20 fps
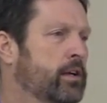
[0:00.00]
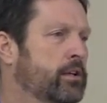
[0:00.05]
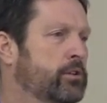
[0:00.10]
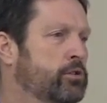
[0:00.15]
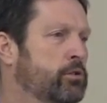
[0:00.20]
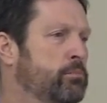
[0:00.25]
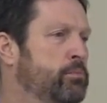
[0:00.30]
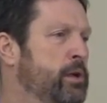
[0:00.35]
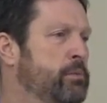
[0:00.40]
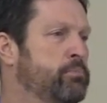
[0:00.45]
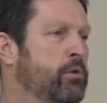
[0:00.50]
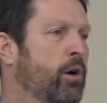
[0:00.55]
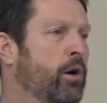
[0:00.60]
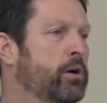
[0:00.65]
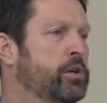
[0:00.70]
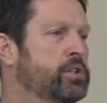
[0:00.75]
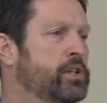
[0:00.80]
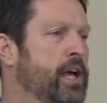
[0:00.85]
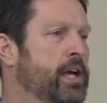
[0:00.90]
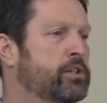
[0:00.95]
So people
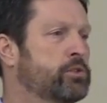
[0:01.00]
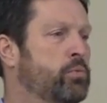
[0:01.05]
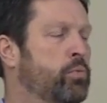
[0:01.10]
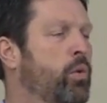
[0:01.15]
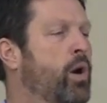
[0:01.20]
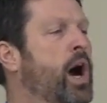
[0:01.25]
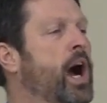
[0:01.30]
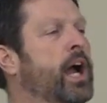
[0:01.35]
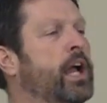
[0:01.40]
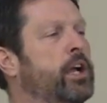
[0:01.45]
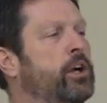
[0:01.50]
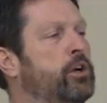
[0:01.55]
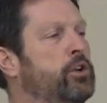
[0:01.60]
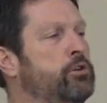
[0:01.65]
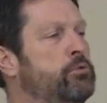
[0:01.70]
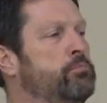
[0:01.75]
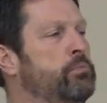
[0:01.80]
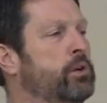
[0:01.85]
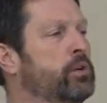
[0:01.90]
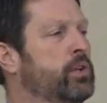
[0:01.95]
always ask, why are
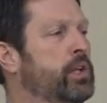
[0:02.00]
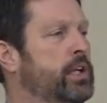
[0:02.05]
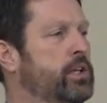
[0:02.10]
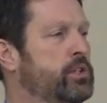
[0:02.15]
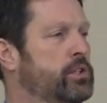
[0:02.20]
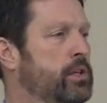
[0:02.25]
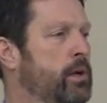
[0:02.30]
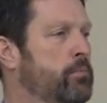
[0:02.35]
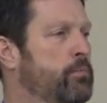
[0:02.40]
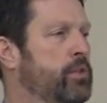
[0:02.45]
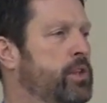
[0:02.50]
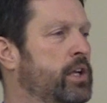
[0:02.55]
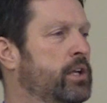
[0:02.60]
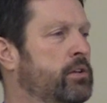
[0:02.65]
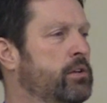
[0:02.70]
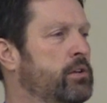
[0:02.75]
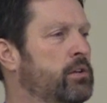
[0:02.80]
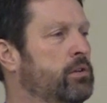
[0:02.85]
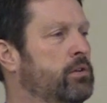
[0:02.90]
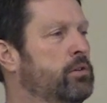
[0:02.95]
you building
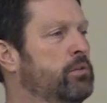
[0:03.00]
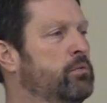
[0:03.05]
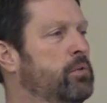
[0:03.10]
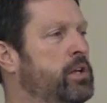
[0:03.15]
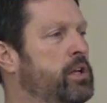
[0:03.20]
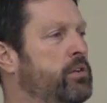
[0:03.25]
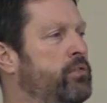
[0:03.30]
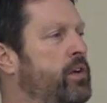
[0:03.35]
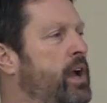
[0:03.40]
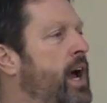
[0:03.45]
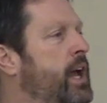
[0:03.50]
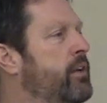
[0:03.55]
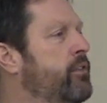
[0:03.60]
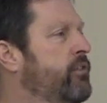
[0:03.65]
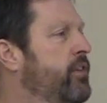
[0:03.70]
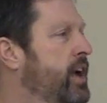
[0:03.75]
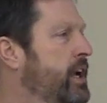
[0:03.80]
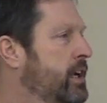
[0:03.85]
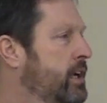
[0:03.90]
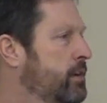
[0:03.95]
something new when you've got a
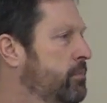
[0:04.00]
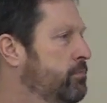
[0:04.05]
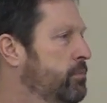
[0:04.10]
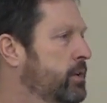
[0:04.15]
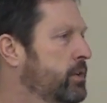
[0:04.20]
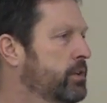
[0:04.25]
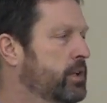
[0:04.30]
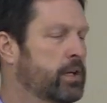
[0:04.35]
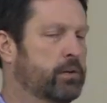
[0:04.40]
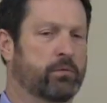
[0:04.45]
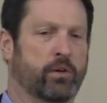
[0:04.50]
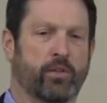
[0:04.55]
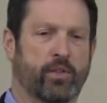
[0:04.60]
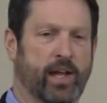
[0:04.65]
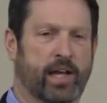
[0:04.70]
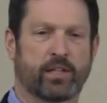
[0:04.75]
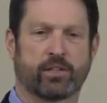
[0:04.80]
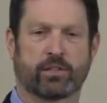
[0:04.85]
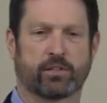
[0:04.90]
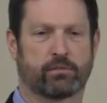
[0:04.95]
vacant building? Well,
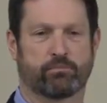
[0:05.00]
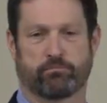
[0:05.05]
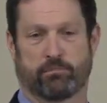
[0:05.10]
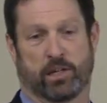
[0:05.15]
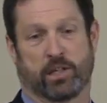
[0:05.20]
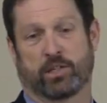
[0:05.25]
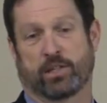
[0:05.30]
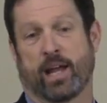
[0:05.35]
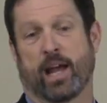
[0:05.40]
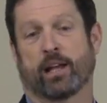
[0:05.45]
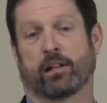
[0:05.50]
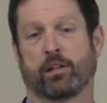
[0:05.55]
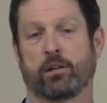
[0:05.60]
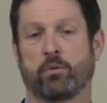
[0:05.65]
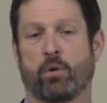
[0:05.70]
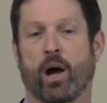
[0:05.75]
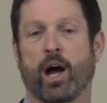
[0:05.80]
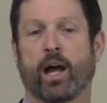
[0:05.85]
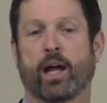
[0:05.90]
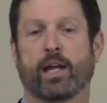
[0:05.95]
that's exactly
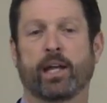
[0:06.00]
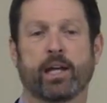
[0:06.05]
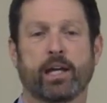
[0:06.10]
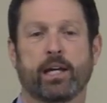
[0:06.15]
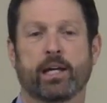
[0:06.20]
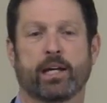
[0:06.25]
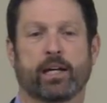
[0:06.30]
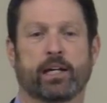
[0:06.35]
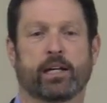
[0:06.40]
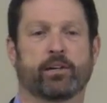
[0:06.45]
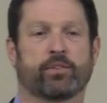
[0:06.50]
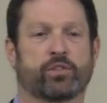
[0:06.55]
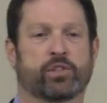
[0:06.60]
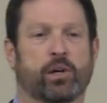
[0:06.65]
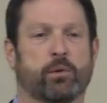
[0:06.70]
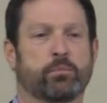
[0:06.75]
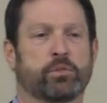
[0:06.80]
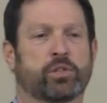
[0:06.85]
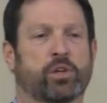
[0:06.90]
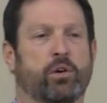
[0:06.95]
why. And if
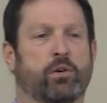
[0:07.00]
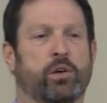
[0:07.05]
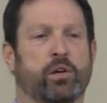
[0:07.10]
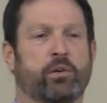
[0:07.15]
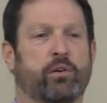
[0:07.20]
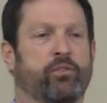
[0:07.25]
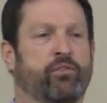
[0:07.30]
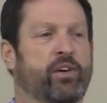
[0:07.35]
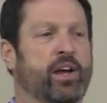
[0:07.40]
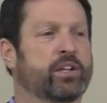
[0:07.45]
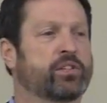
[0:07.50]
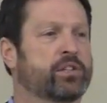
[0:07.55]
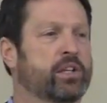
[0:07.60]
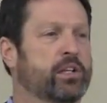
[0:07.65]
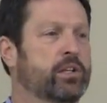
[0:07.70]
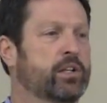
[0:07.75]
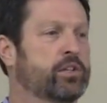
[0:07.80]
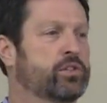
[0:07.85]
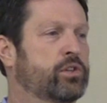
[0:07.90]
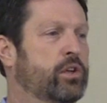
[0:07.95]
someone's going to invest
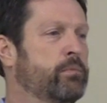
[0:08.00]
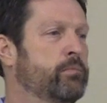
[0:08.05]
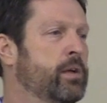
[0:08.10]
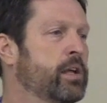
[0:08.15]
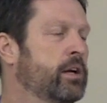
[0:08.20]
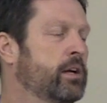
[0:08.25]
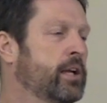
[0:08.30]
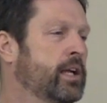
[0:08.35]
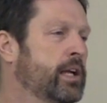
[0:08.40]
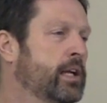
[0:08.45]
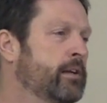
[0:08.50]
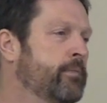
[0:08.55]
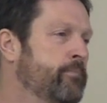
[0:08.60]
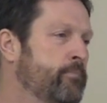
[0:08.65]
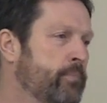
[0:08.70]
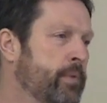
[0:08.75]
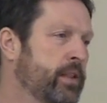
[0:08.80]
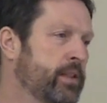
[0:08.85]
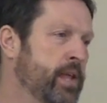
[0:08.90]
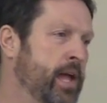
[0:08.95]
in this community,
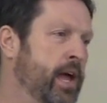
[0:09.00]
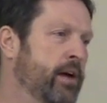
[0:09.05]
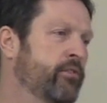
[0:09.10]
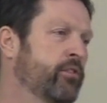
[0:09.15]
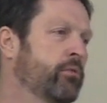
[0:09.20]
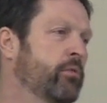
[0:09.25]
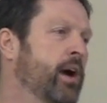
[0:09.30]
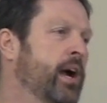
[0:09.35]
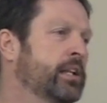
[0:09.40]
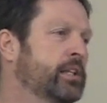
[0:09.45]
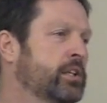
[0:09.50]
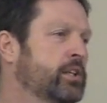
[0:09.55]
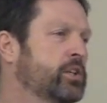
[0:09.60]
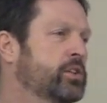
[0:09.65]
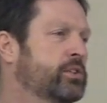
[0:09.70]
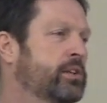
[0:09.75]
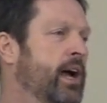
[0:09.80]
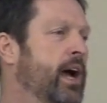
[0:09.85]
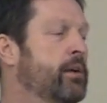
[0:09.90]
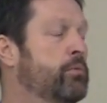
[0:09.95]
they have a right to
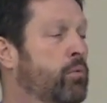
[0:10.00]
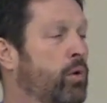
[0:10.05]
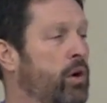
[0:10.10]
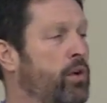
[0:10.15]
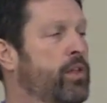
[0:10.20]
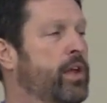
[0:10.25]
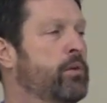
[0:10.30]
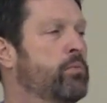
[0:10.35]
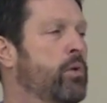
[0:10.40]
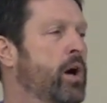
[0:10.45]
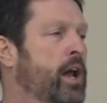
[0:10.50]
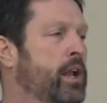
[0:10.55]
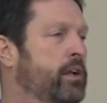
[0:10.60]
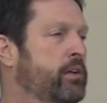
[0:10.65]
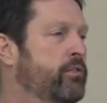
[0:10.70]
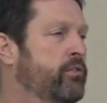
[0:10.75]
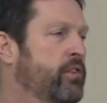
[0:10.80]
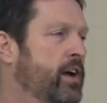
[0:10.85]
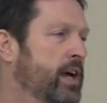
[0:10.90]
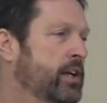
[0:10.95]
decide where they want to
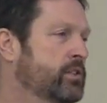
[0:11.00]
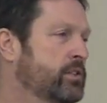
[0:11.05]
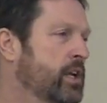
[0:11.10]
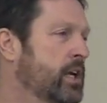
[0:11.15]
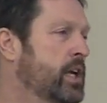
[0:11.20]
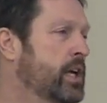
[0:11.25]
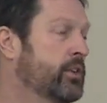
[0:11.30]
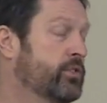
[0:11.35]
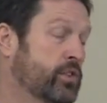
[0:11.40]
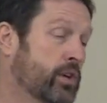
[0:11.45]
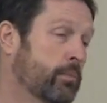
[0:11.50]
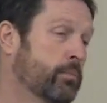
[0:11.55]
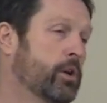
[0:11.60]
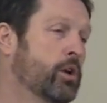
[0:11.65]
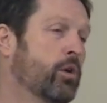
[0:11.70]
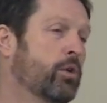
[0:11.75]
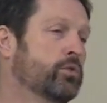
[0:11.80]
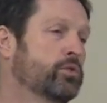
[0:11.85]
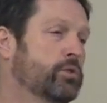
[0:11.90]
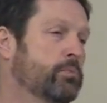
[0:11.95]
invest. If
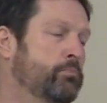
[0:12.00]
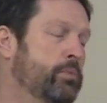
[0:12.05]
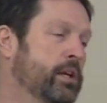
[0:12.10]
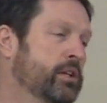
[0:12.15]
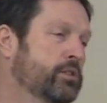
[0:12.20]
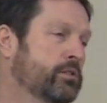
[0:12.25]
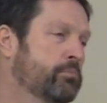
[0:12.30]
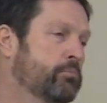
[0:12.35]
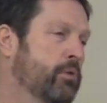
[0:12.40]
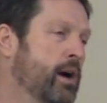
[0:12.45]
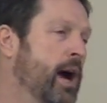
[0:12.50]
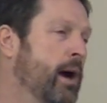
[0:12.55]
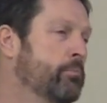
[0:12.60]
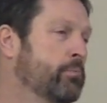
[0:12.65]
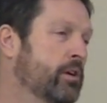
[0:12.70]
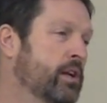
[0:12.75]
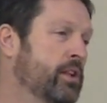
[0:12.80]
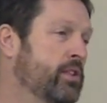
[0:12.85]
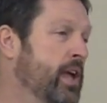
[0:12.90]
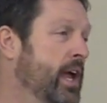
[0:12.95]
someone owns a piece of
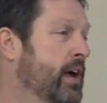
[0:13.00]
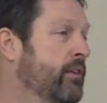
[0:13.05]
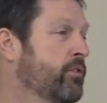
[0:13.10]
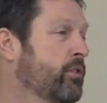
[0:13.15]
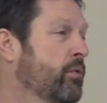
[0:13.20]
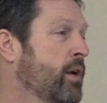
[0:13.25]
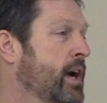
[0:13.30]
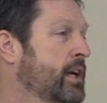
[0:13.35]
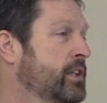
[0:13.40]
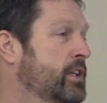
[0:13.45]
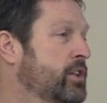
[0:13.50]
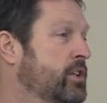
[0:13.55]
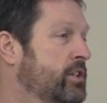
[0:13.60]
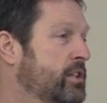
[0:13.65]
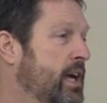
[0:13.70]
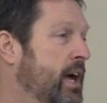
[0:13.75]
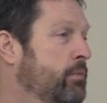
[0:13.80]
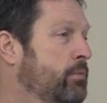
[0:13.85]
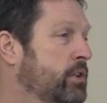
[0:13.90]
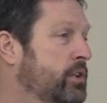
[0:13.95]
property, they have a right to
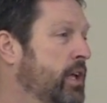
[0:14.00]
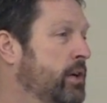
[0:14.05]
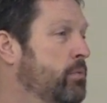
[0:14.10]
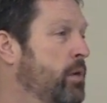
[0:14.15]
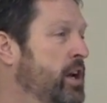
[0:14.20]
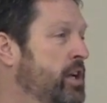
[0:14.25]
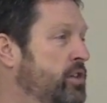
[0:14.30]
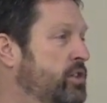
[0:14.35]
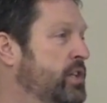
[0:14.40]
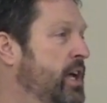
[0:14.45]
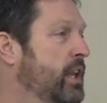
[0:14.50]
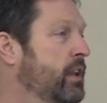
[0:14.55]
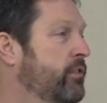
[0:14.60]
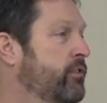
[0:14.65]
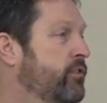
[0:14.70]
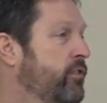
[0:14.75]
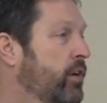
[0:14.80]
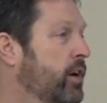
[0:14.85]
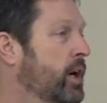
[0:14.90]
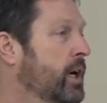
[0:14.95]
decide what they want to sell
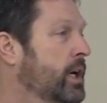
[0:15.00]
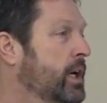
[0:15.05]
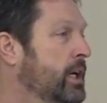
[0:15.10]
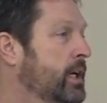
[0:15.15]
it for.